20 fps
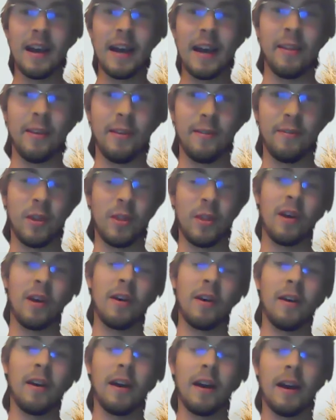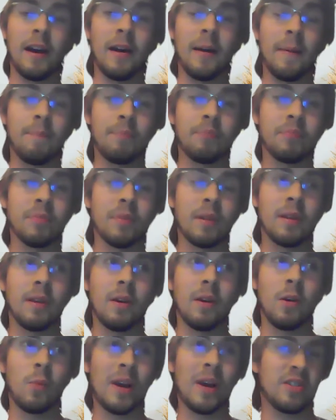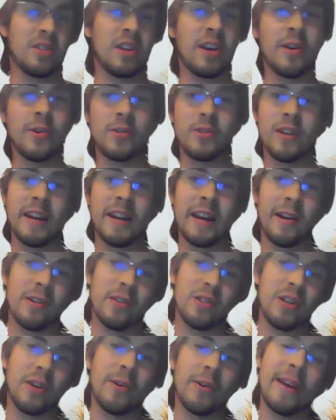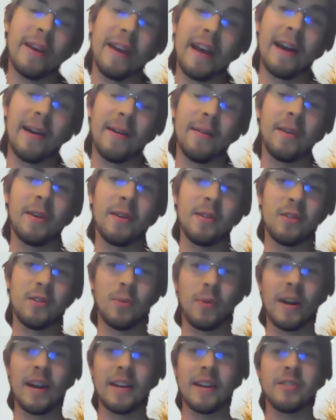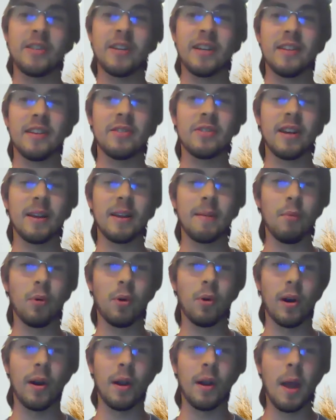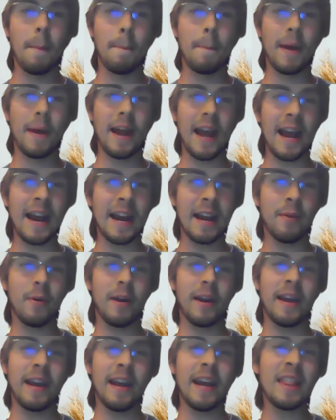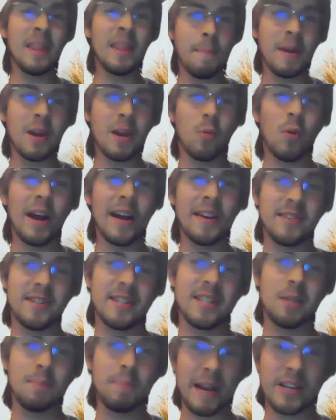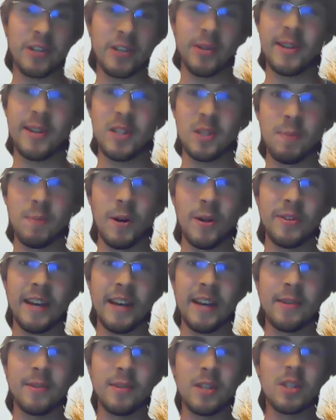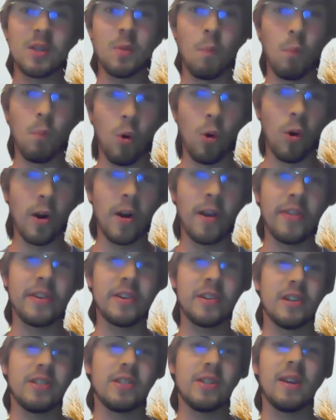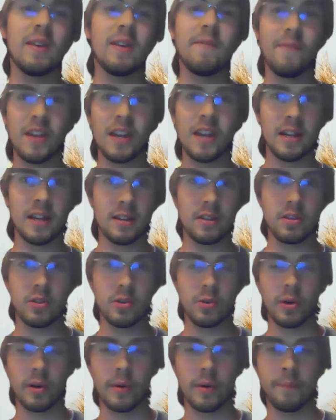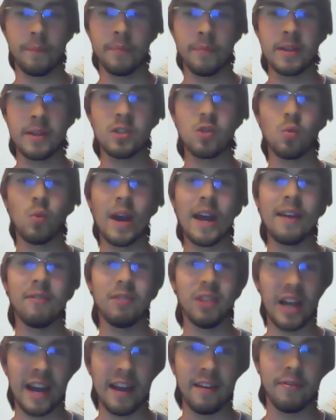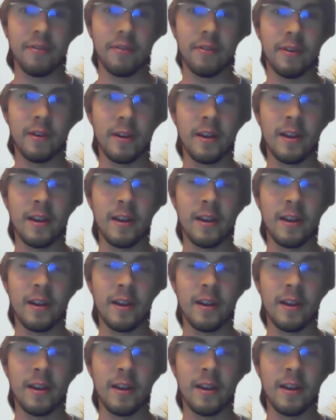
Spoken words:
I live on the West Coast in Arizona now, so we're not seeing these anymore. But anyway, in the Midwest, especially in small towns, it's more than just a convenience store. It's a way of life.